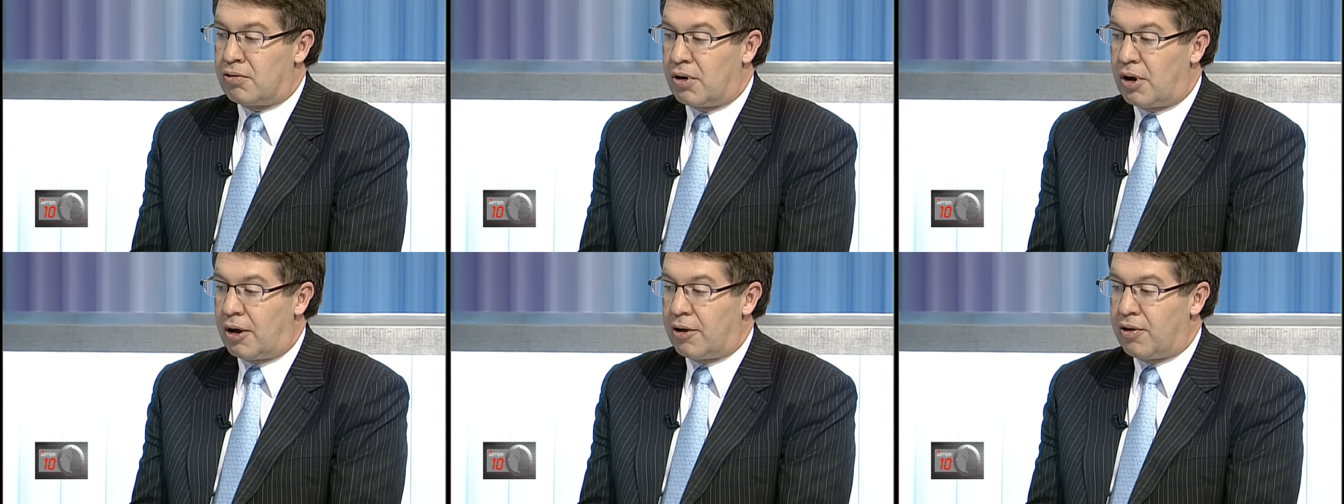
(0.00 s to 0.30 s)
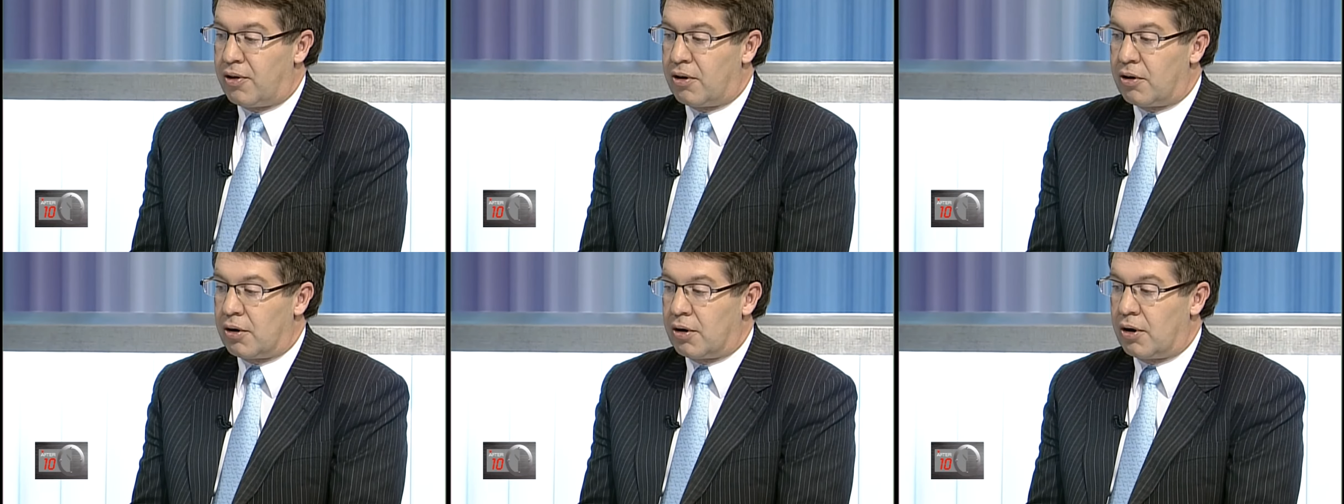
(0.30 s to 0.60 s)
I
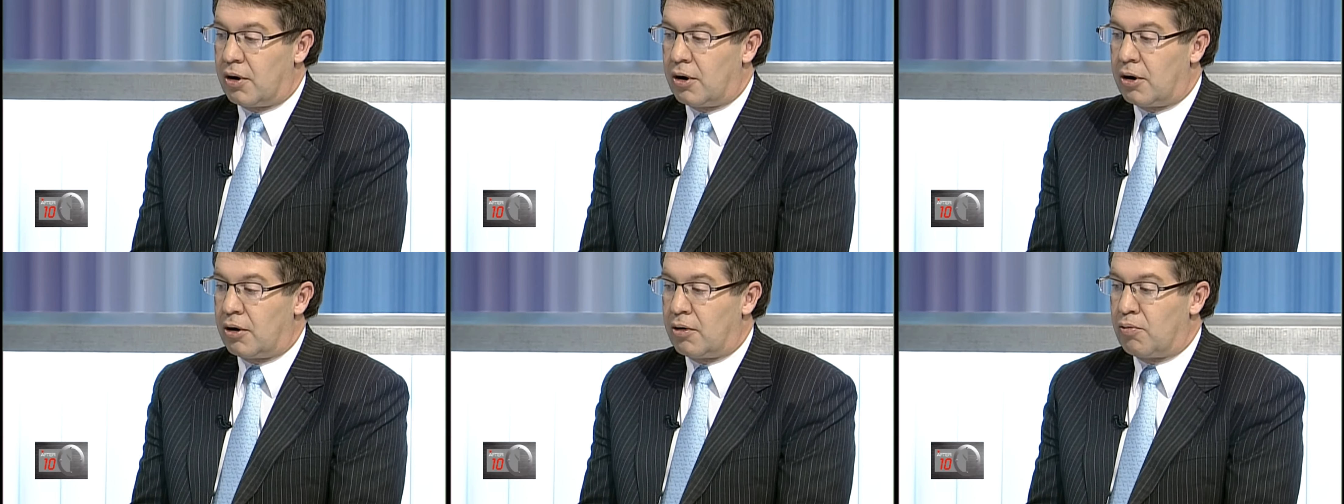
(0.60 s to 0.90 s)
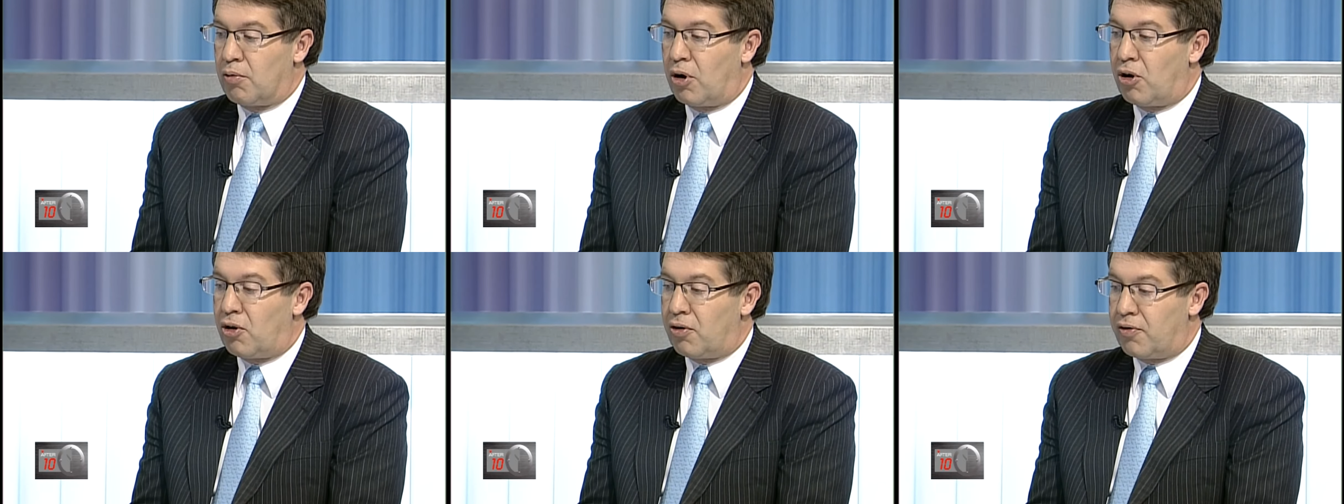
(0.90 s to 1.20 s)
think,
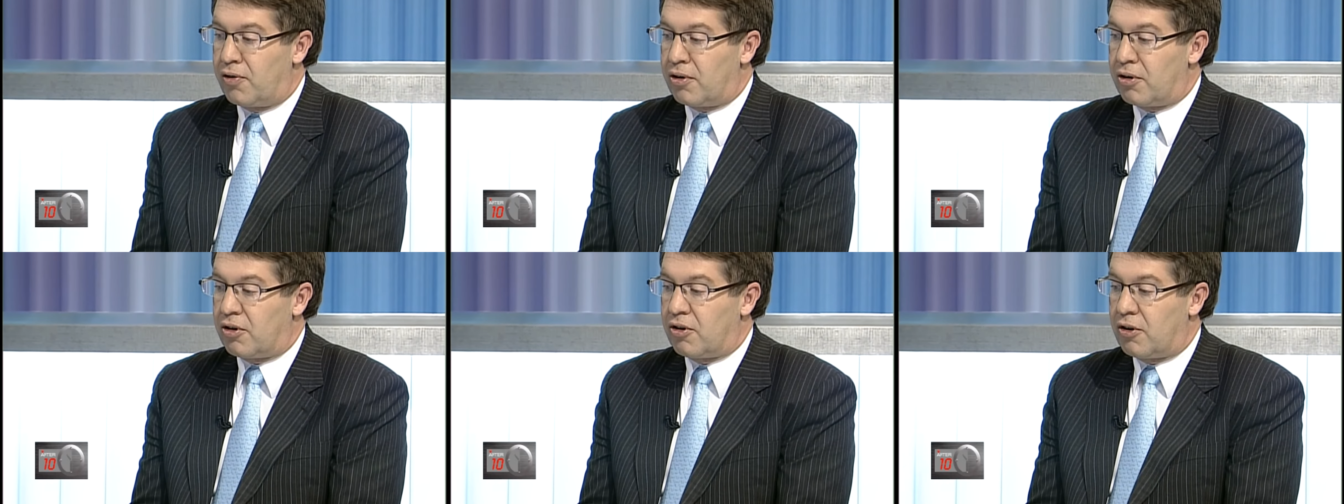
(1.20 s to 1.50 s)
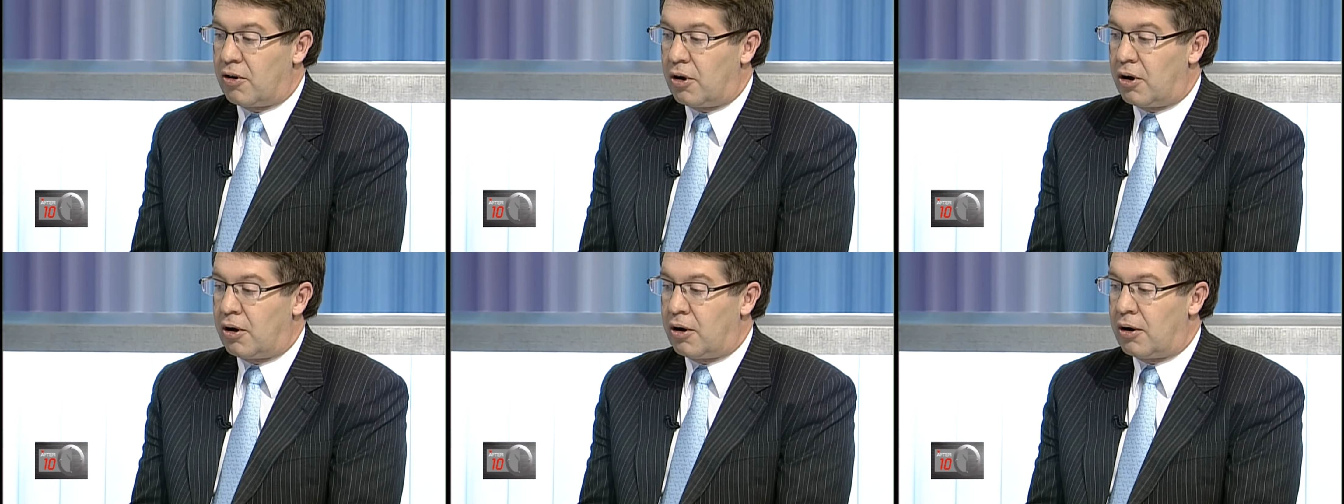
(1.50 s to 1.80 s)

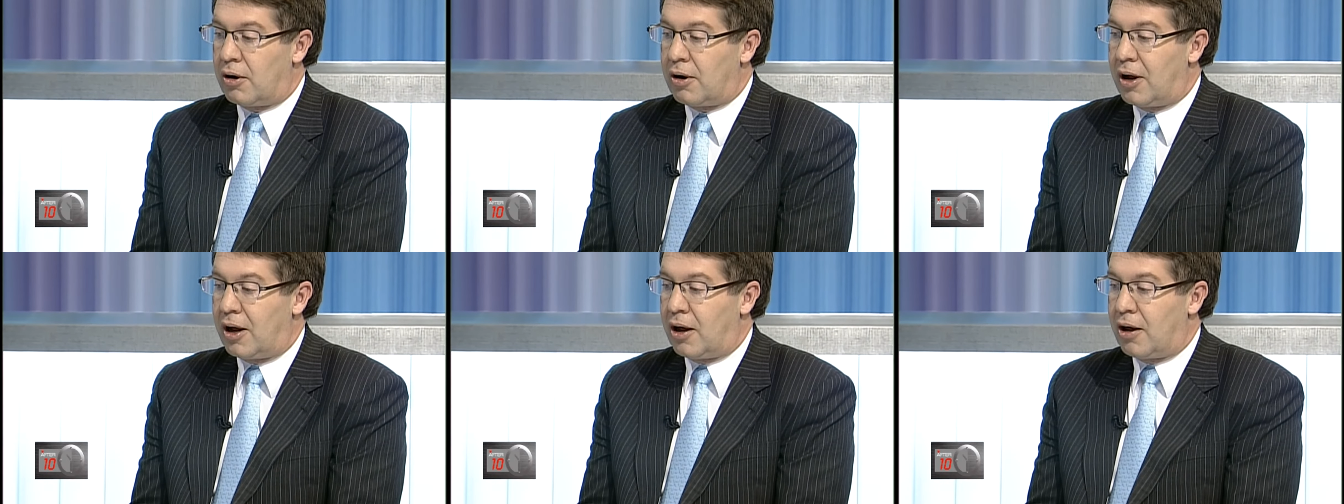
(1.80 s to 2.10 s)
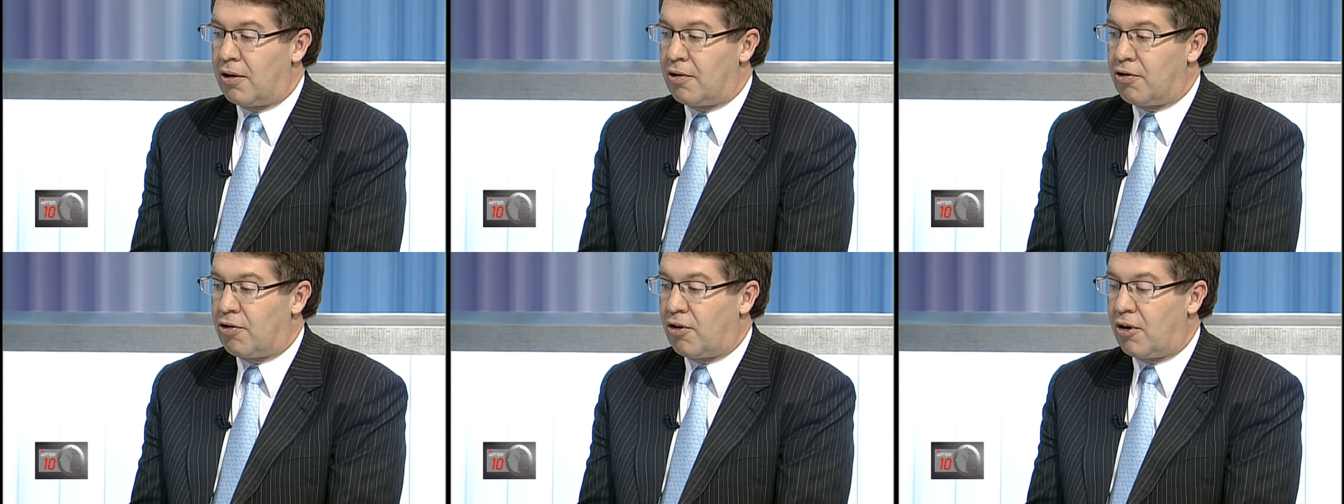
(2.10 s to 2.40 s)
relevant
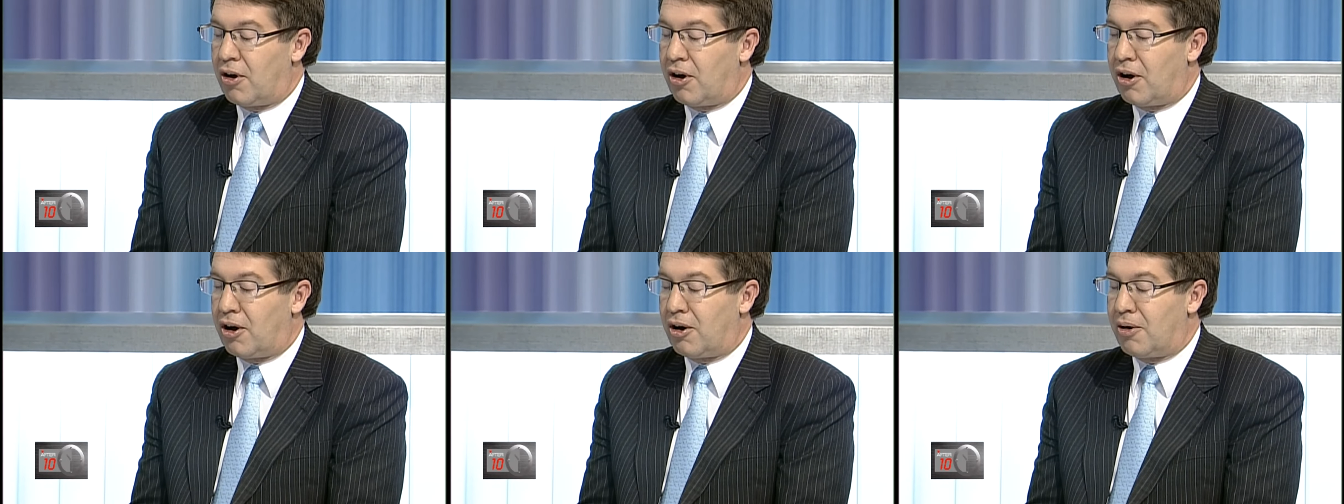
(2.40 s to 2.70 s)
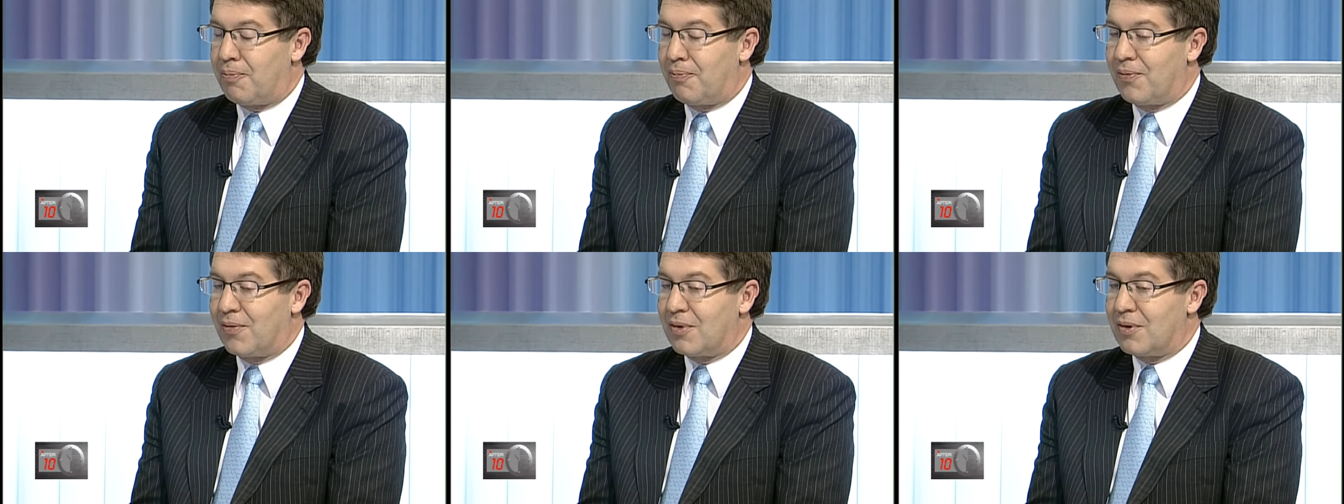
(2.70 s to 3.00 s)
as
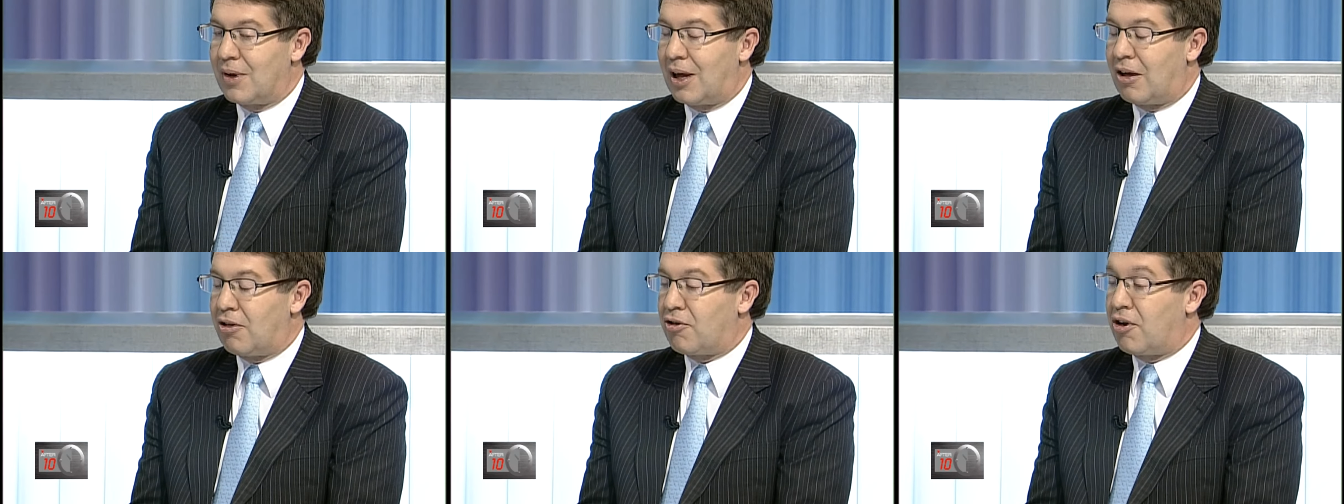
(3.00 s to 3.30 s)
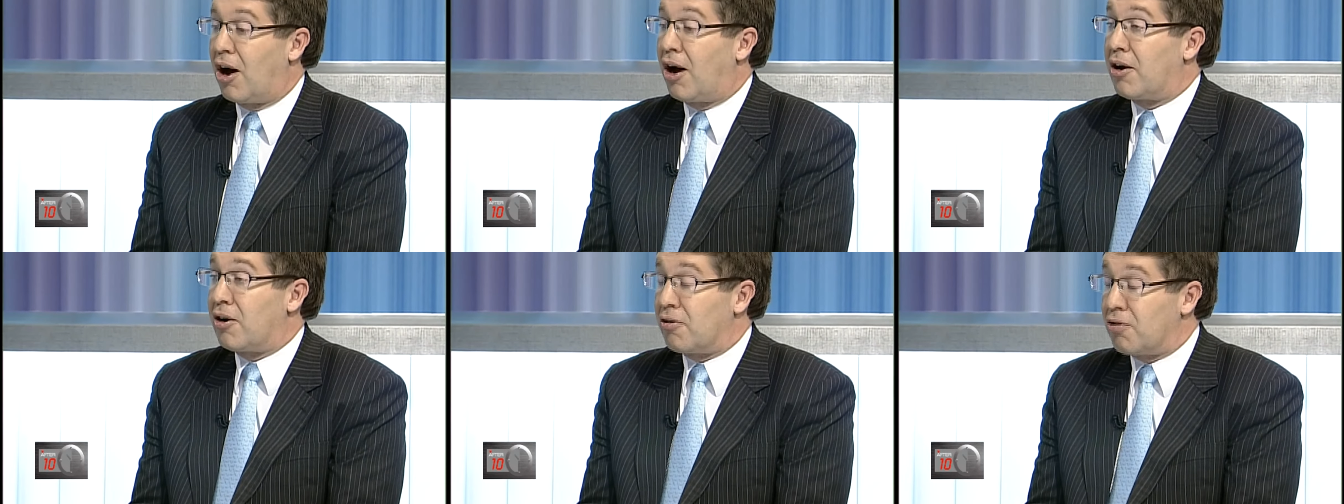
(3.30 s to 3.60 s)

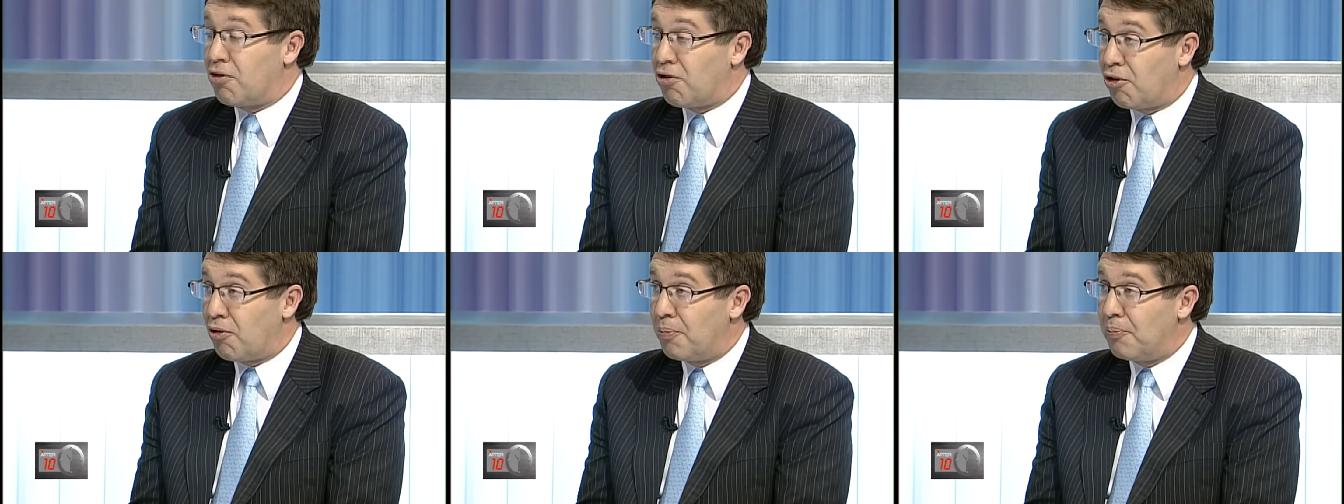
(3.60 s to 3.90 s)
guidance.